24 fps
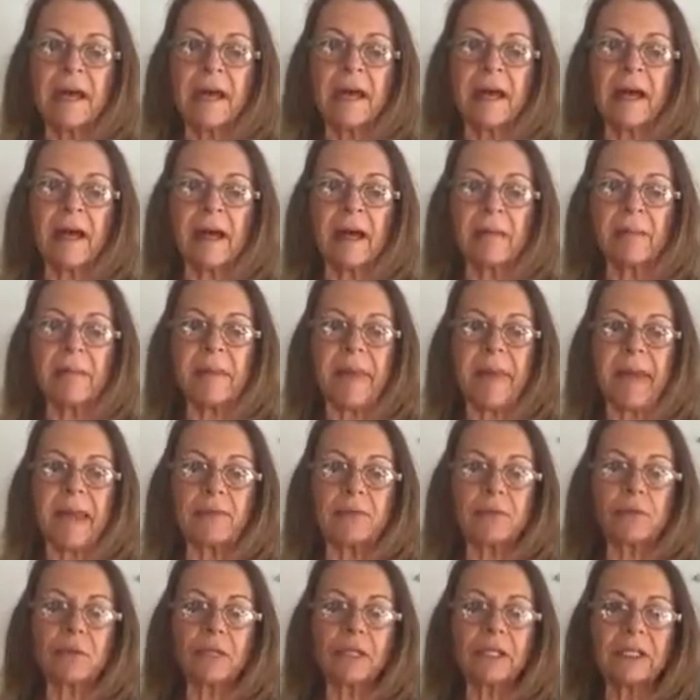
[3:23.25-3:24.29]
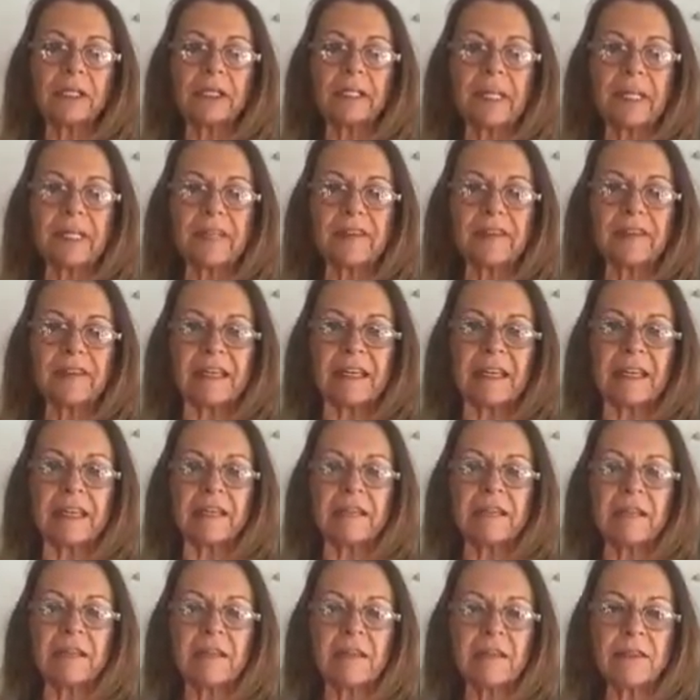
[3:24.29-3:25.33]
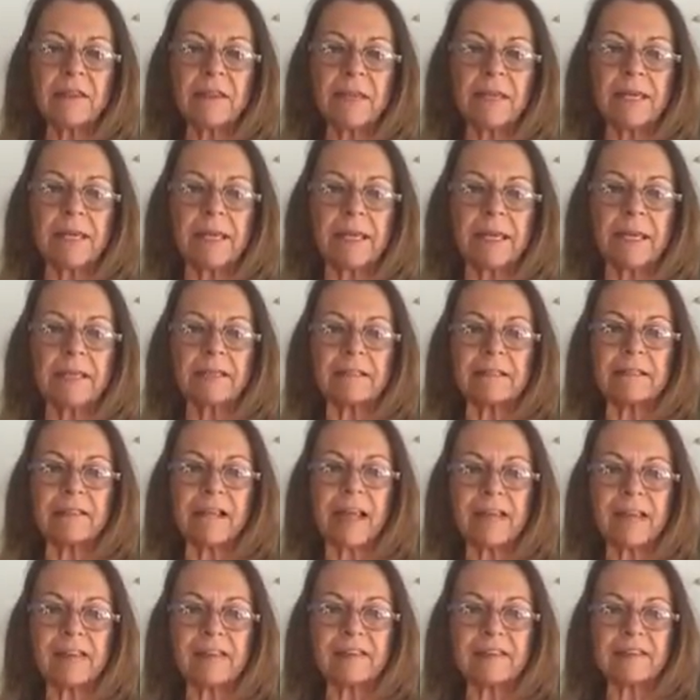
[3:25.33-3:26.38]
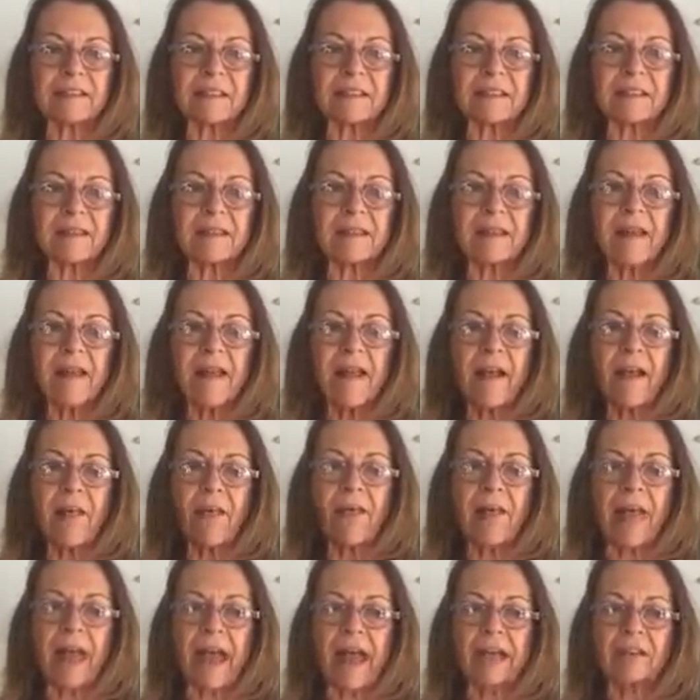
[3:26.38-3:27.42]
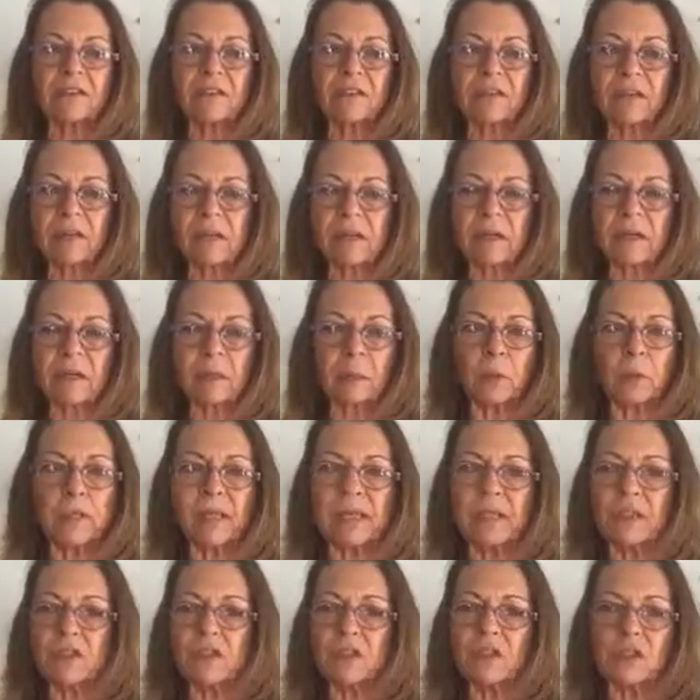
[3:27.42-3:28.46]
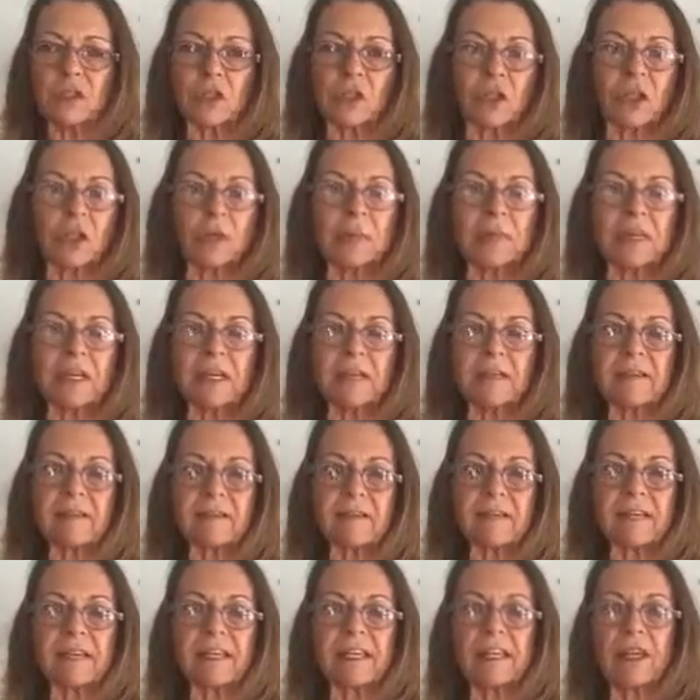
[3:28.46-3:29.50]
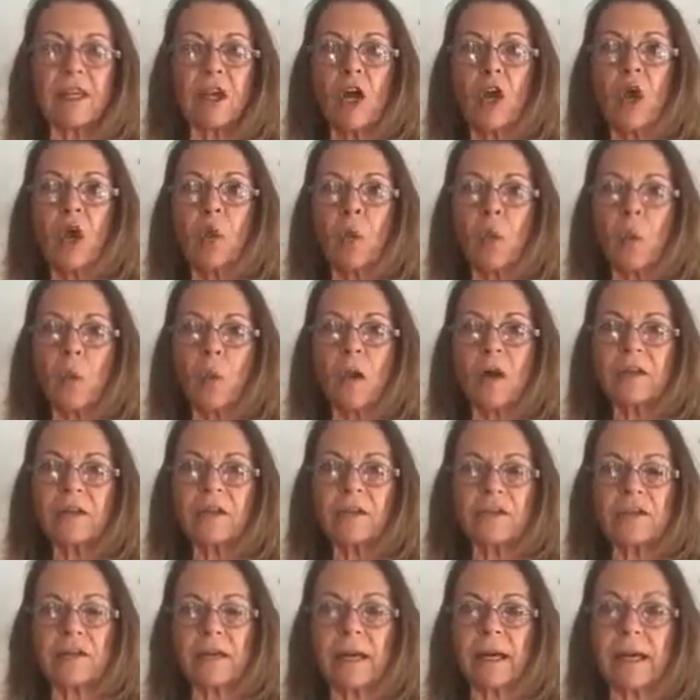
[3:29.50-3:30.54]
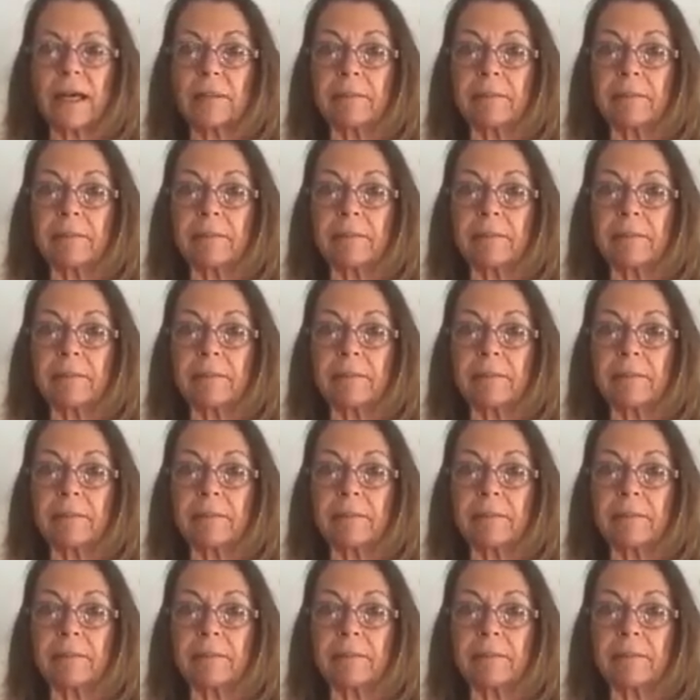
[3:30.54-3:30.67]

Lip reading: And really it's in the intestines that we can determine and see what